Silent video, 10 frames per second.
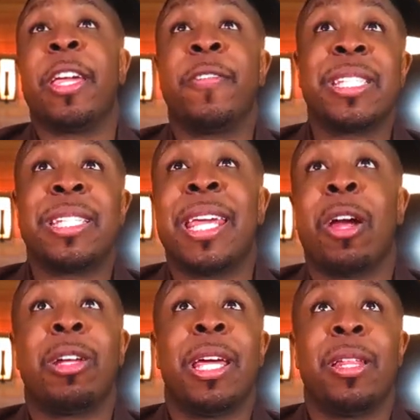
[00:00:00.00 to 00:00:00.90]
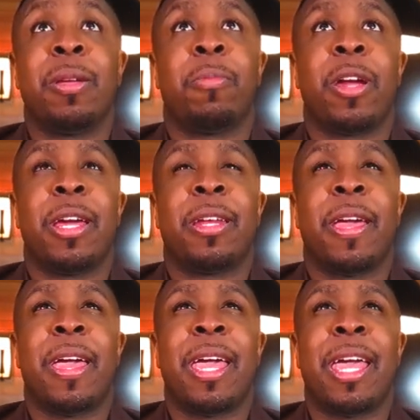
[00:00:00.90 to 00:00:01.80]
Give us today our daily bread,
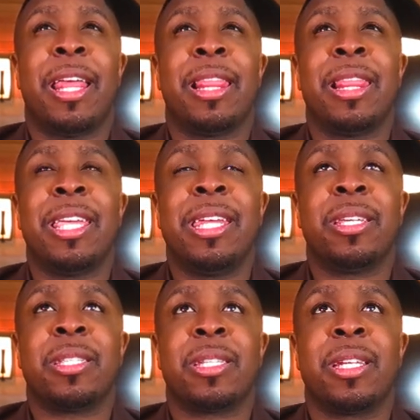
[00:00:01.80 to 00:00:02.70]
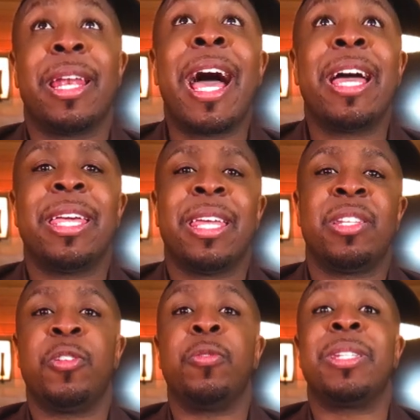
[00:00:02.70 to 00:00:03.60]
and lead us not
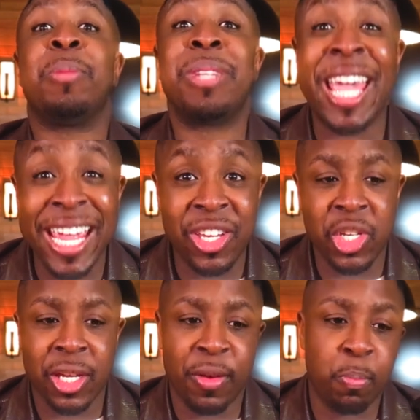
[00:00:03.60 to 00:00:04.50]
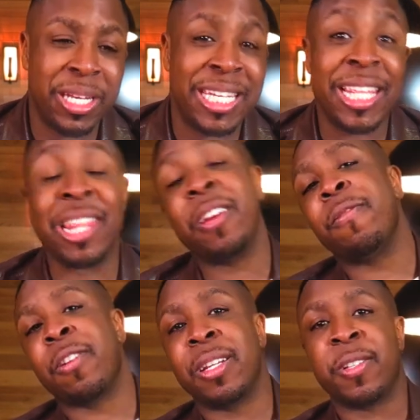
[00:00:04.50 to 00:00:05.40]
into temptation, but
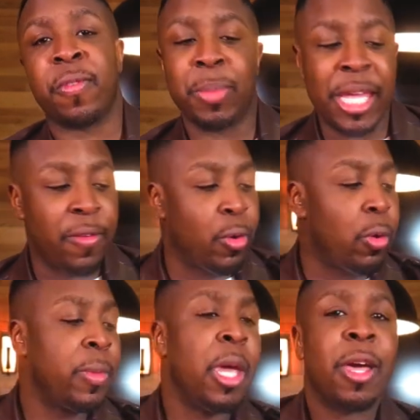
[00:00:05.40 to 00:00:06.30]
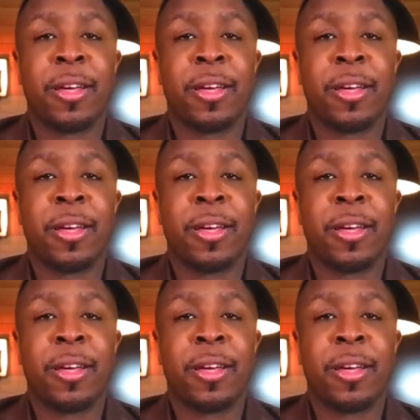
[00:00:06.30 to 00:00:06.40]
deliver us from evil.